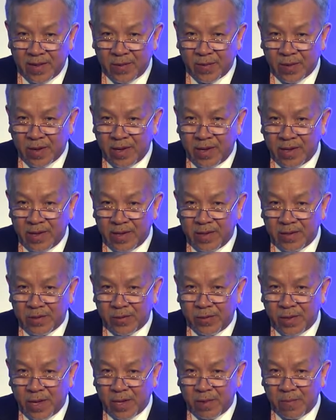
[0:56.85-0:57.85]
Okay,
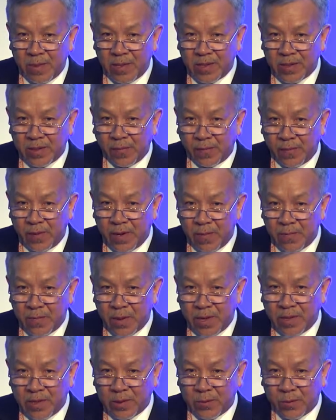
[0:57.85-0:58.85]
so that means the
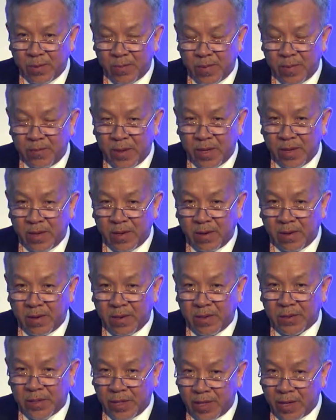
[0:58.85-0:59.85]
Philippines will be bigger
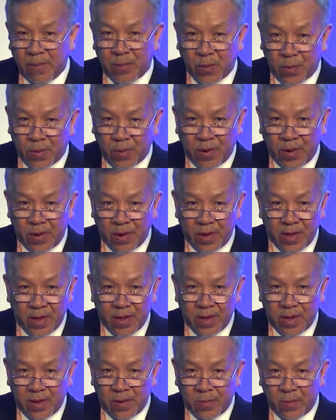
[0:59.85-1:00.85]
than Singapore,
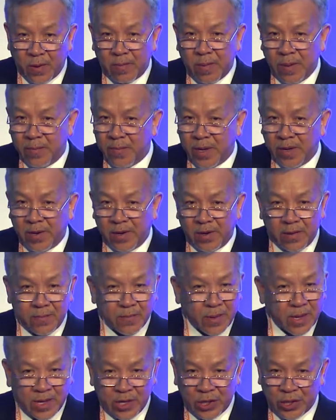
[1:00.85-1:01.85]
will be bigger than
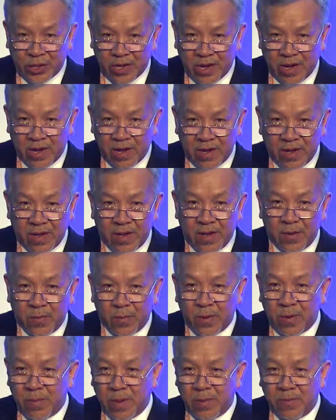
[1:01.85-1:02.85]
Malaysia,
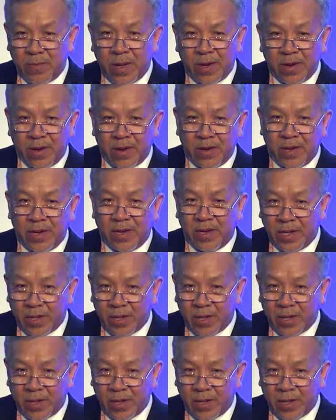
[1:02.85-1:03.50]
will be bigger than